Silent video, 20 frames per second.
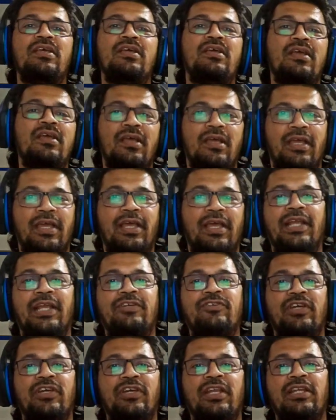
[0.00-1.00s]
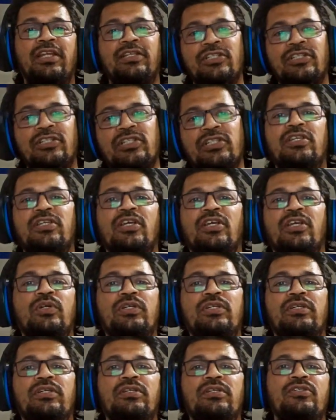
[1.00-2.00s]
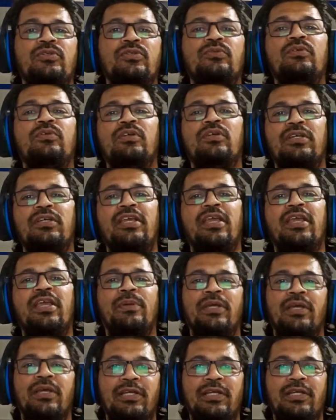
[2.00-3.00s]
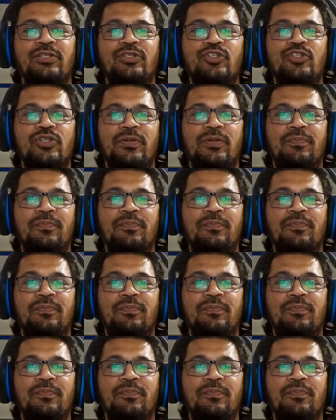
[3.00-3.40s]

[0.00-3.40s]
electrical energy is converted into chemical energy.